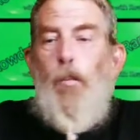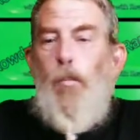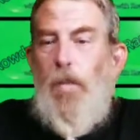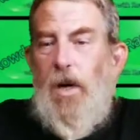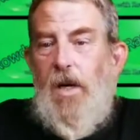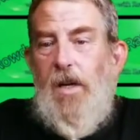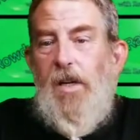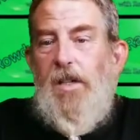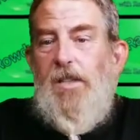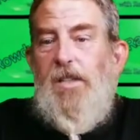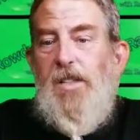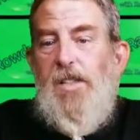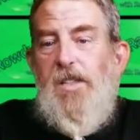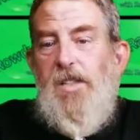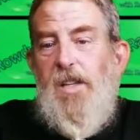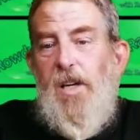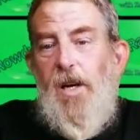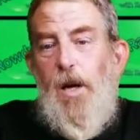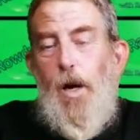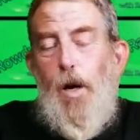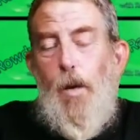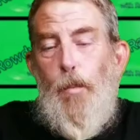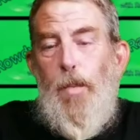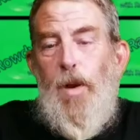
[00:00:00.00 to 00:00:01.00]
Because it's a
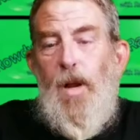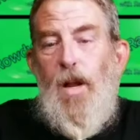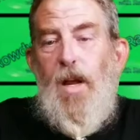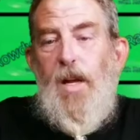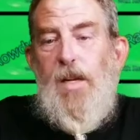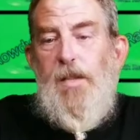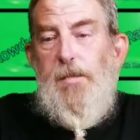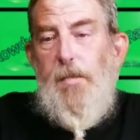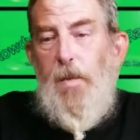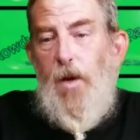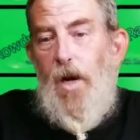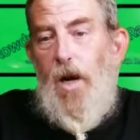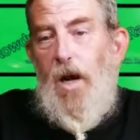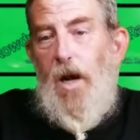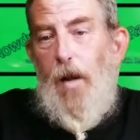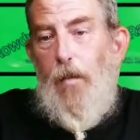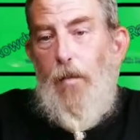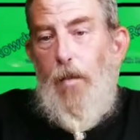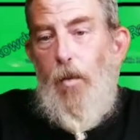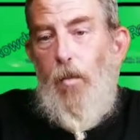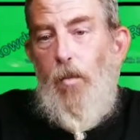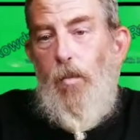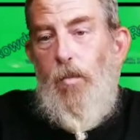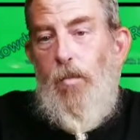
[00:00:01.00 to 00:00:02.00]
complex
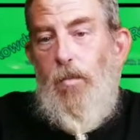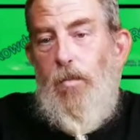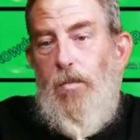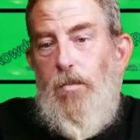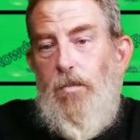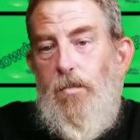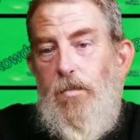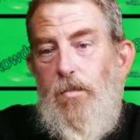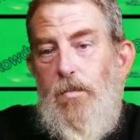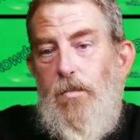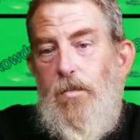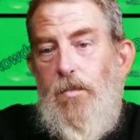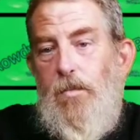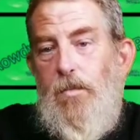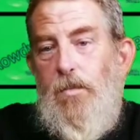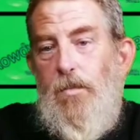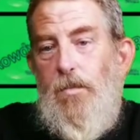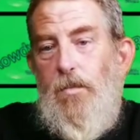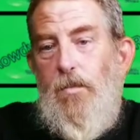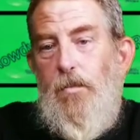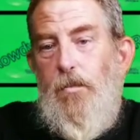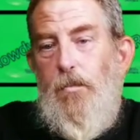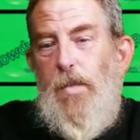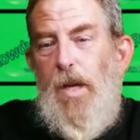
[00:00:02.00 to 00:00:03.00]
problem.
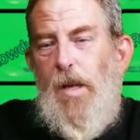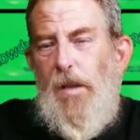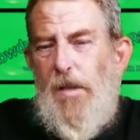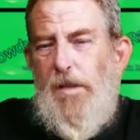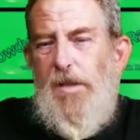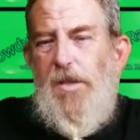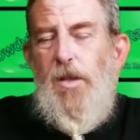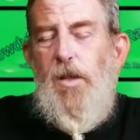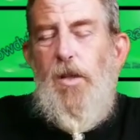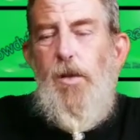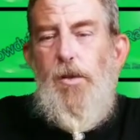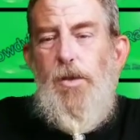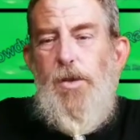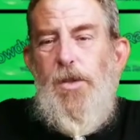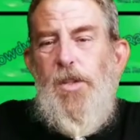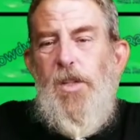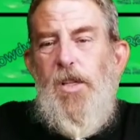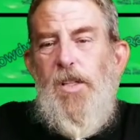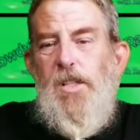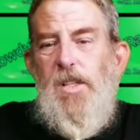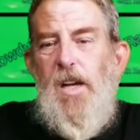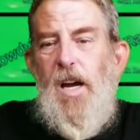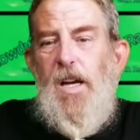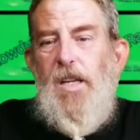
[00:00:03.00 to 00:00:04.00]
But the solution
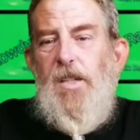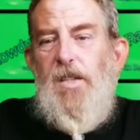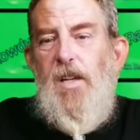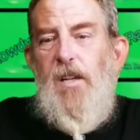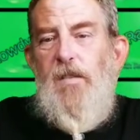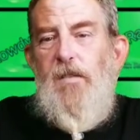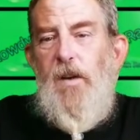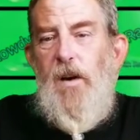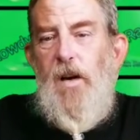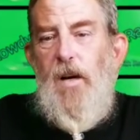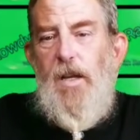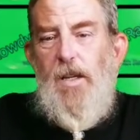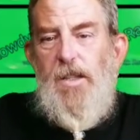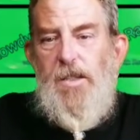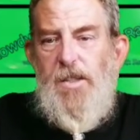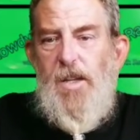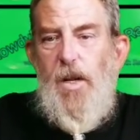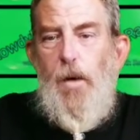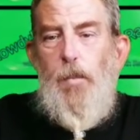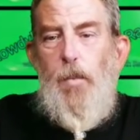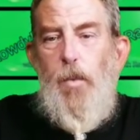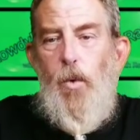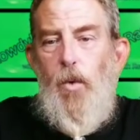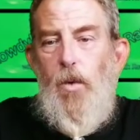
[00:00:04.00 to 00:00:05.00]
is actually fairly
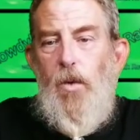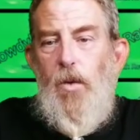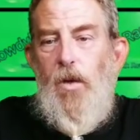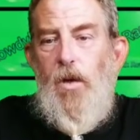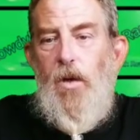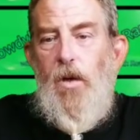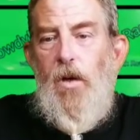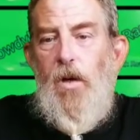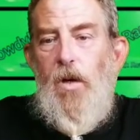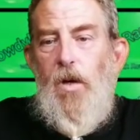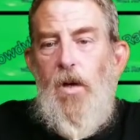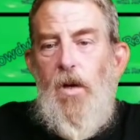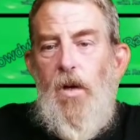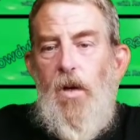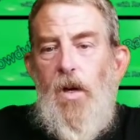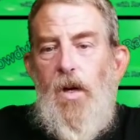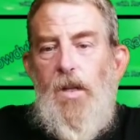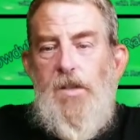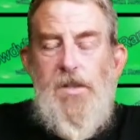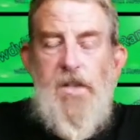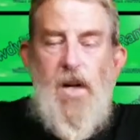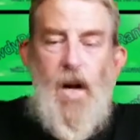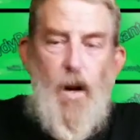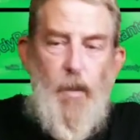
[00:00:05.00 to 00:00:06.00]
simple.
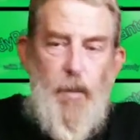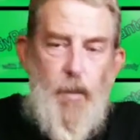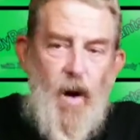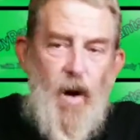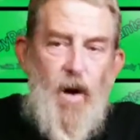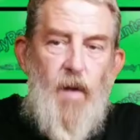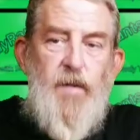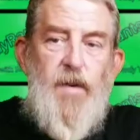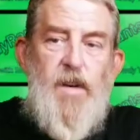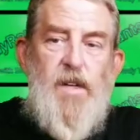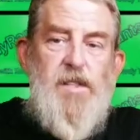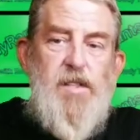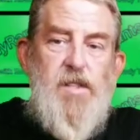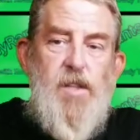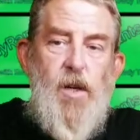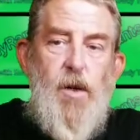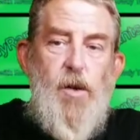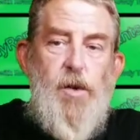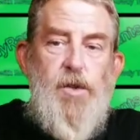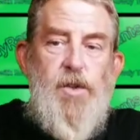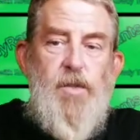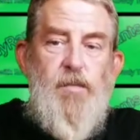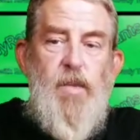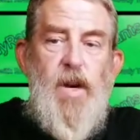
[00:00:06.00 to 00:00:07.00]
It's not a perfect
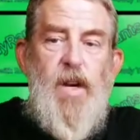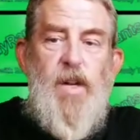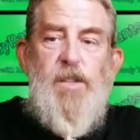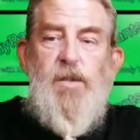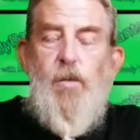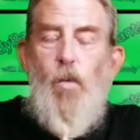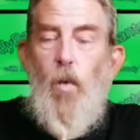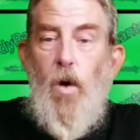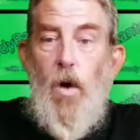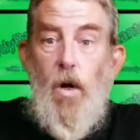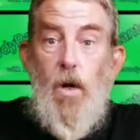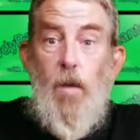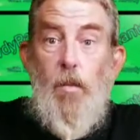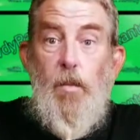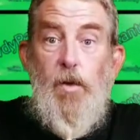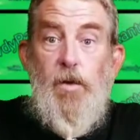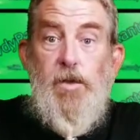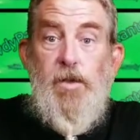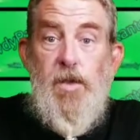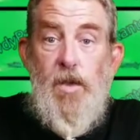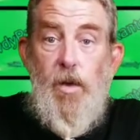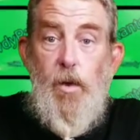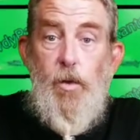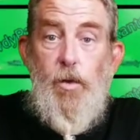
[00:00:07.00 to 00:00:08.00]
solution, but it's a workable
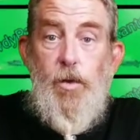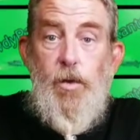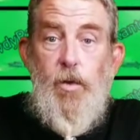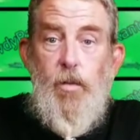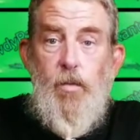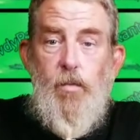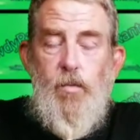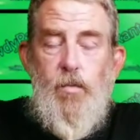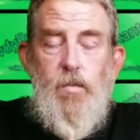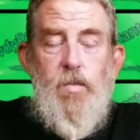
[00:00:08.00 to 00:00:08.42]
solution.